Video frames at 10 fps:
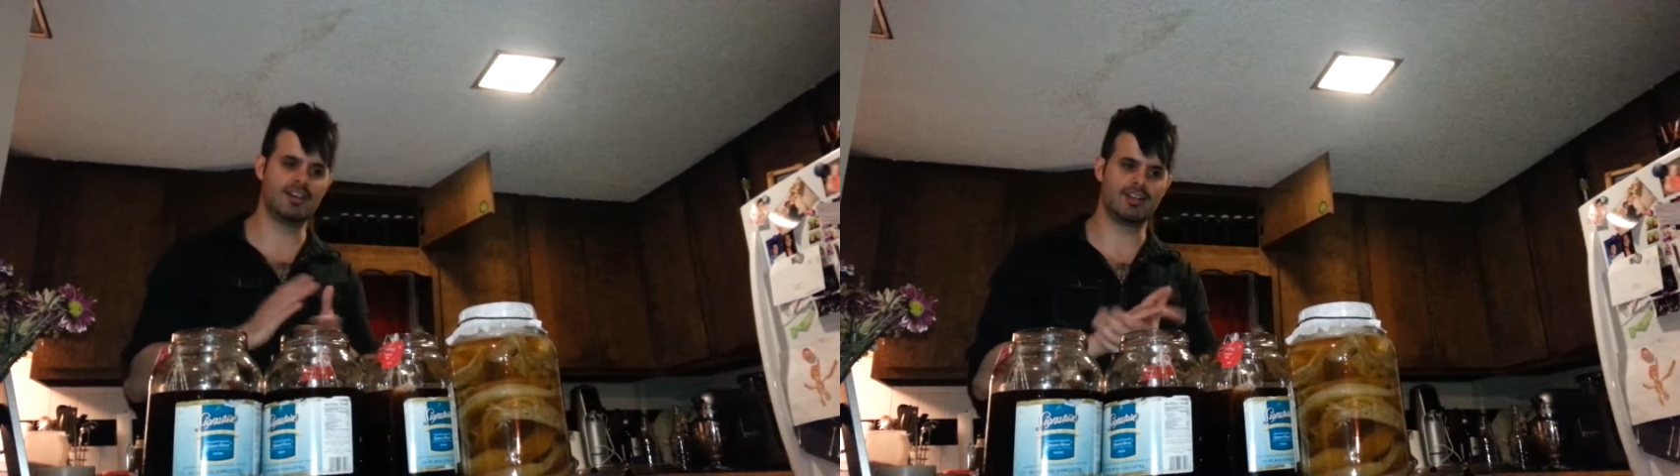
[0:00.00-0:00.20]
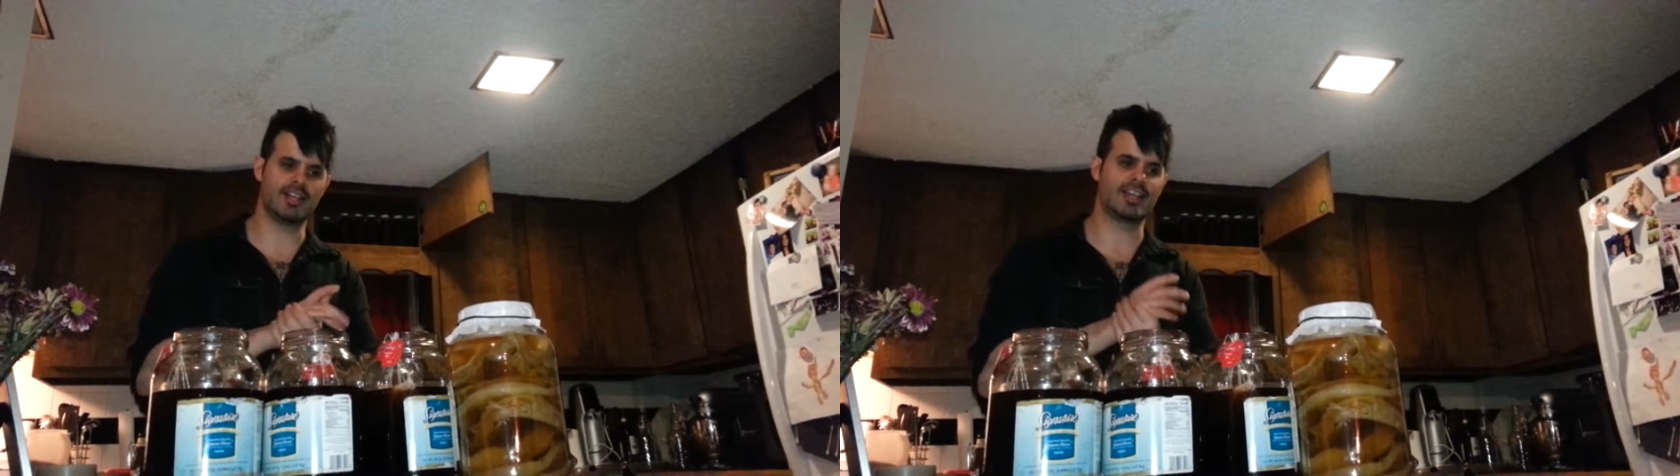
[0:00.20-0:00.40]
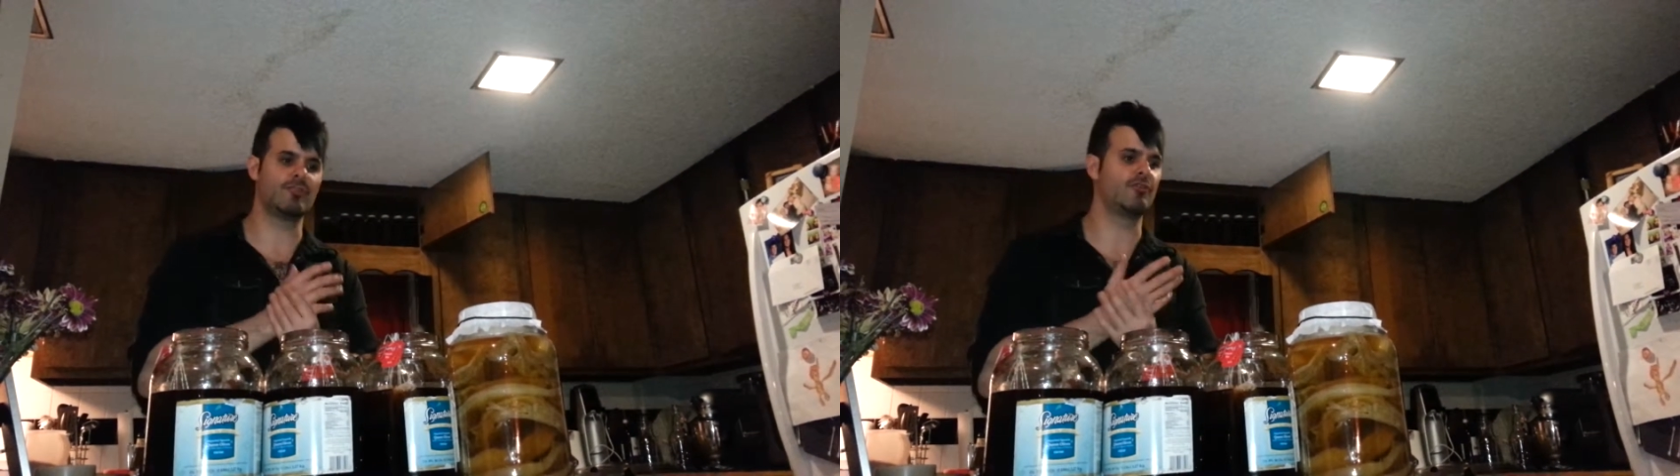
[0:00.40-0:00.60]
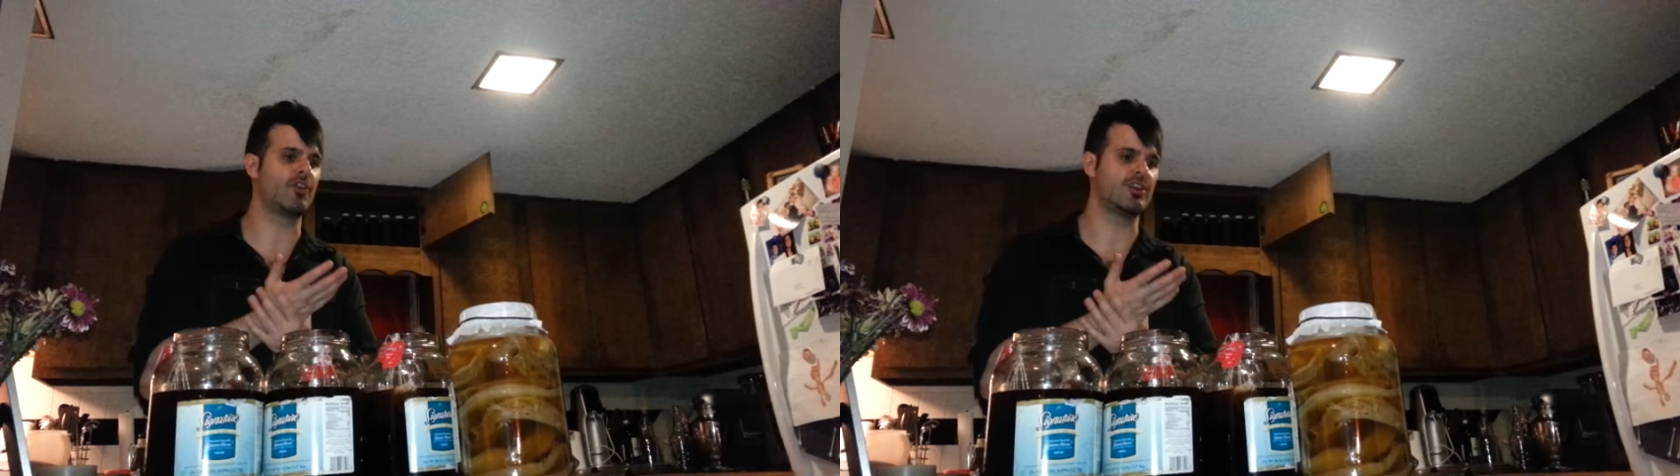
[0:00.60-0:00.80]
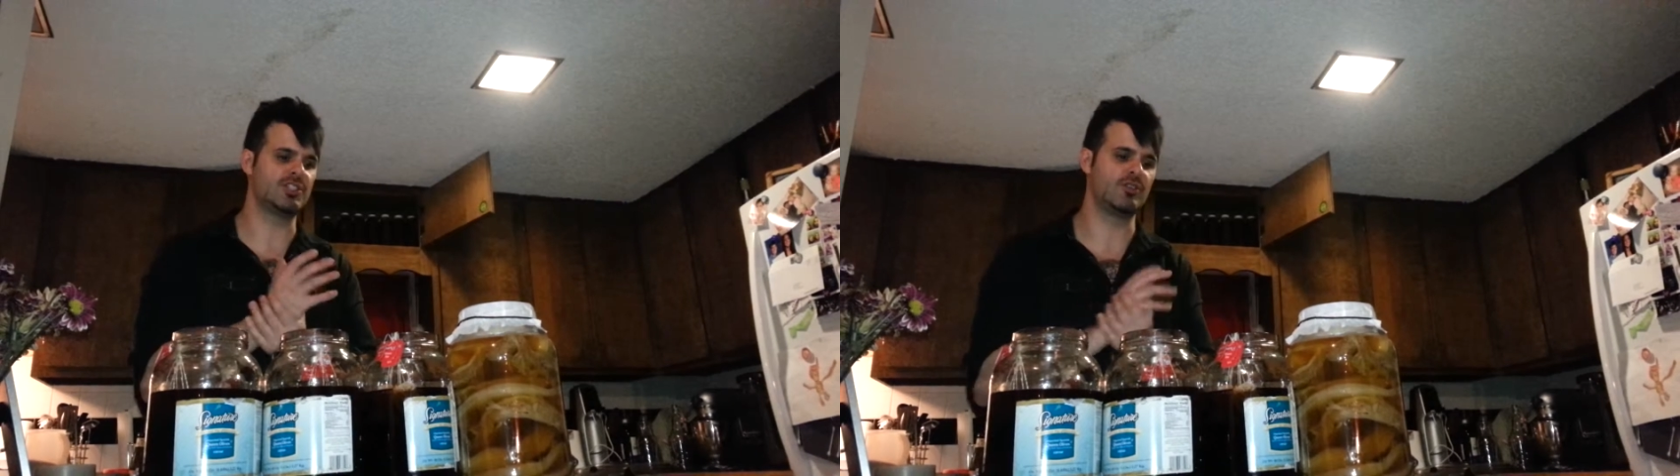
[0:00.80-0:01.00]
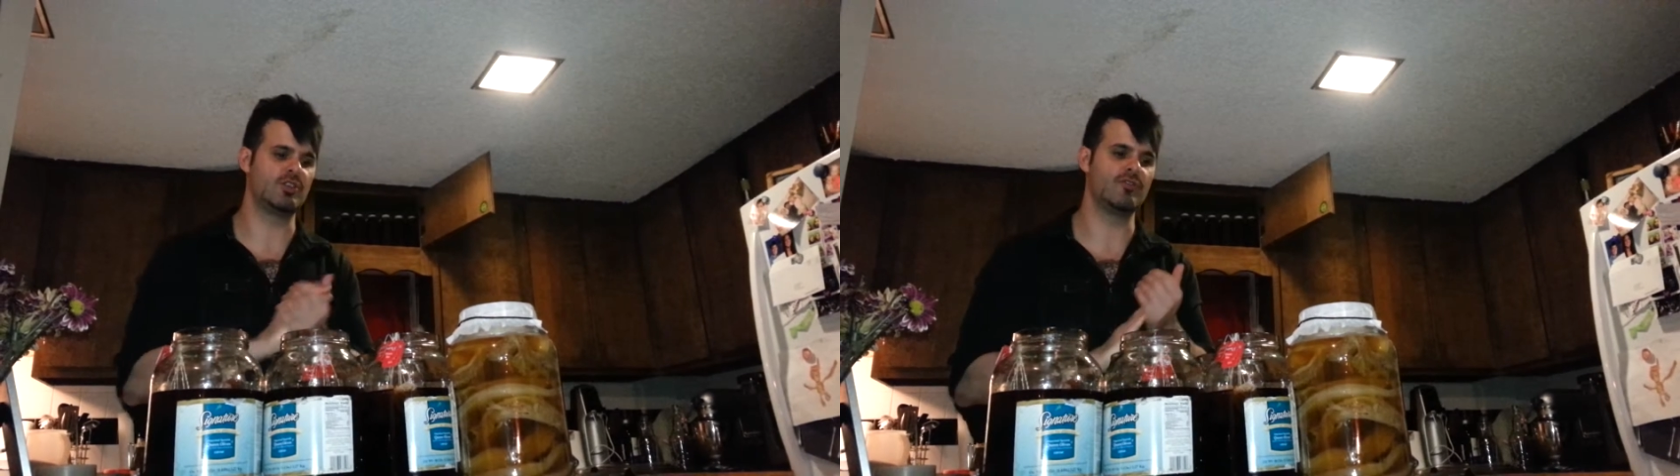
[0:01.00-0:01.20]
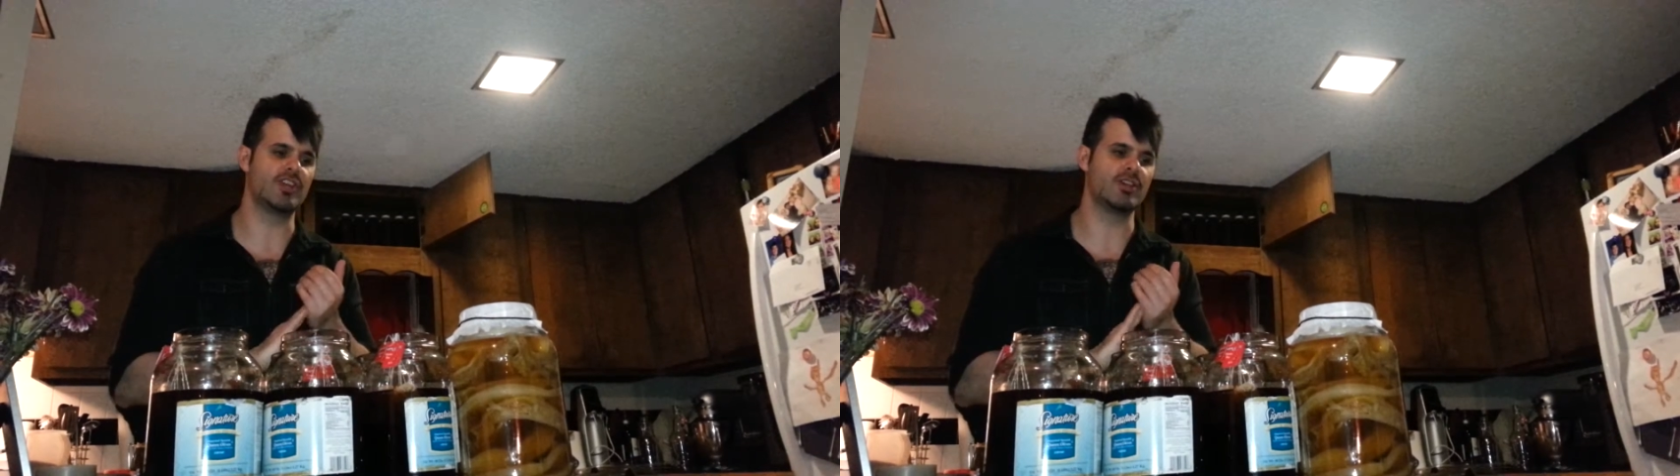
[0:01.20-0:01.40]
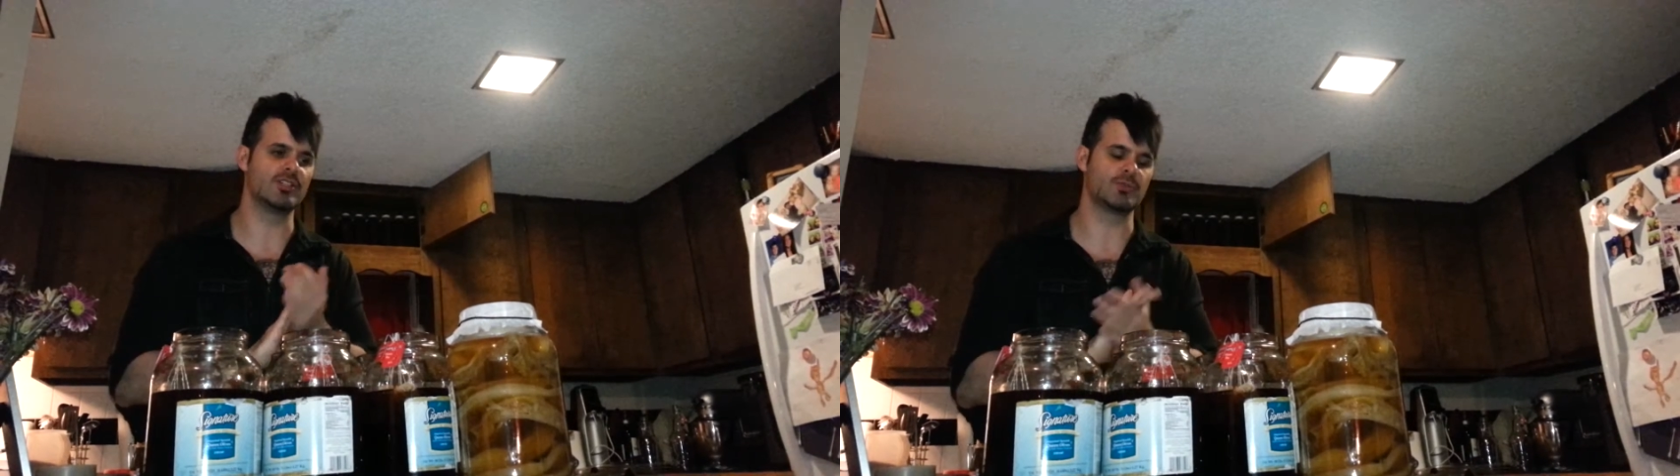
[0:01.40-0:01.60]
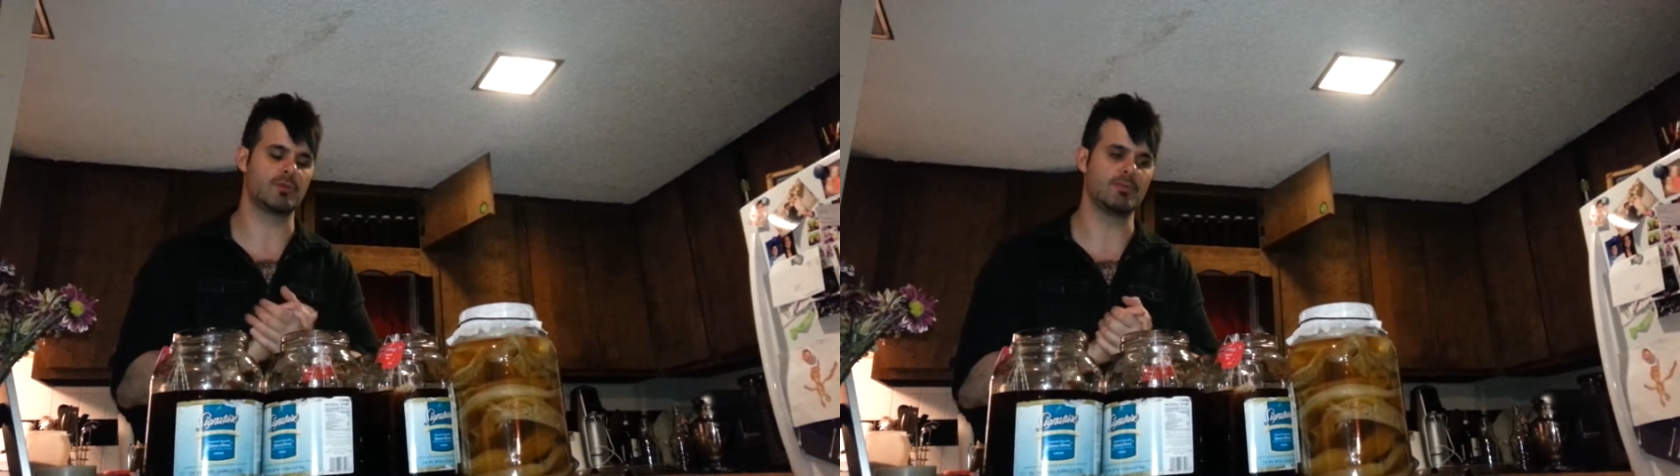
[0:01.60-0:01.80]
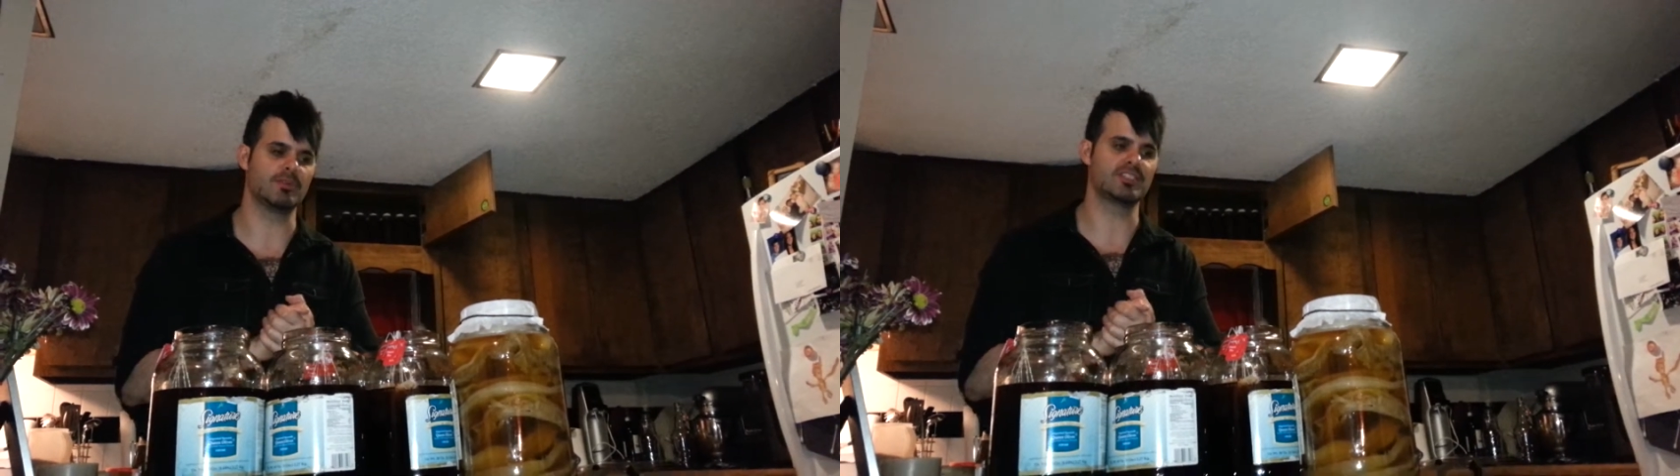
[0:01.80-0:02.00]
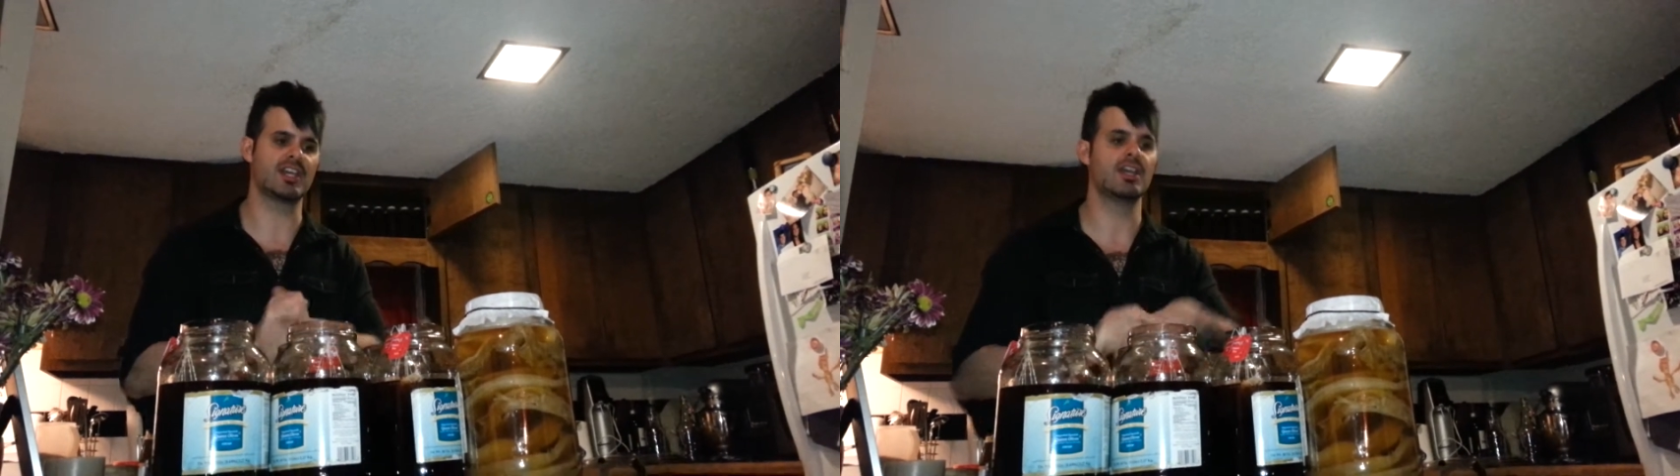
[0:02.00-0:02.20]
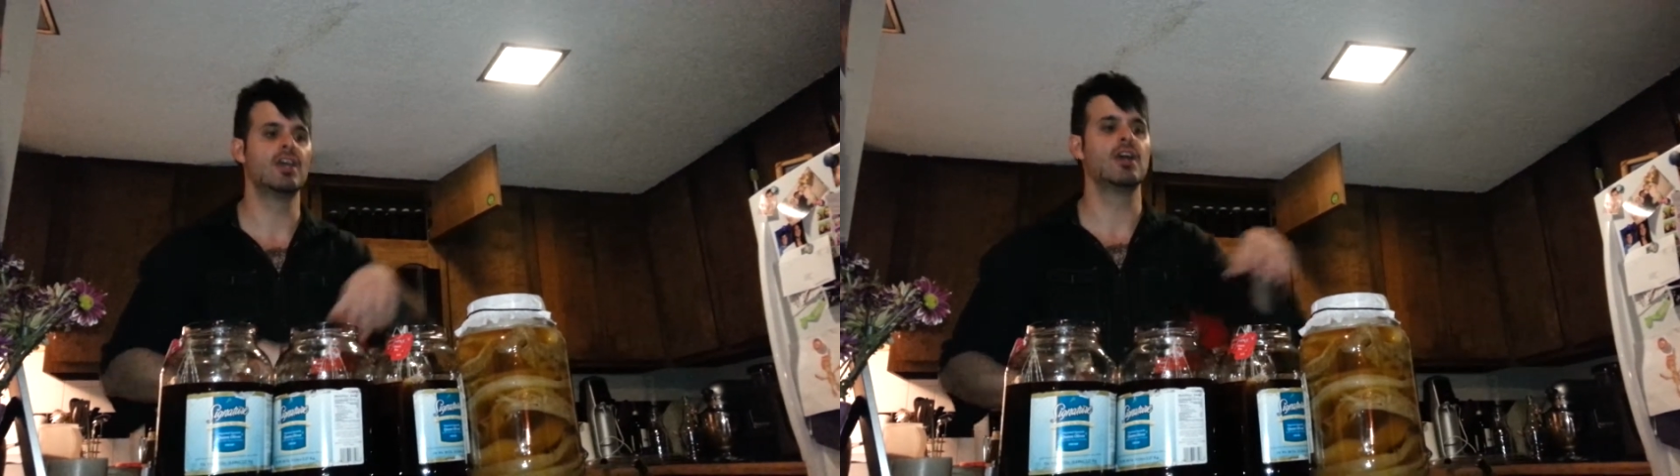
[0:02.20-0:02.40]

like various YouTube videos where people say,